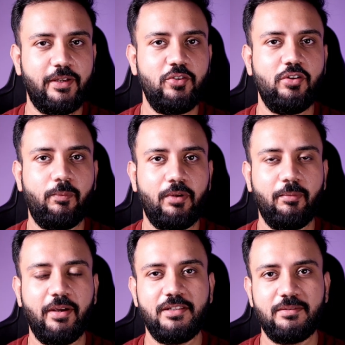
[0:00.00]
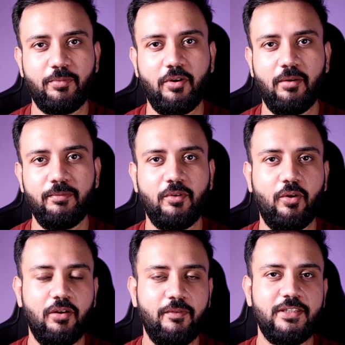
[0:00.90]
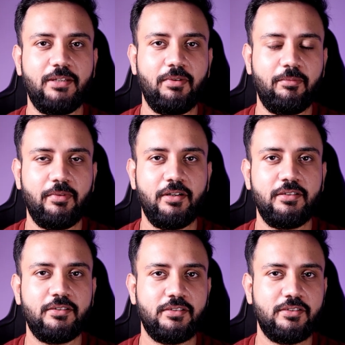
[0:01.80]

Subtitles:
So when you optimize prompt, always remember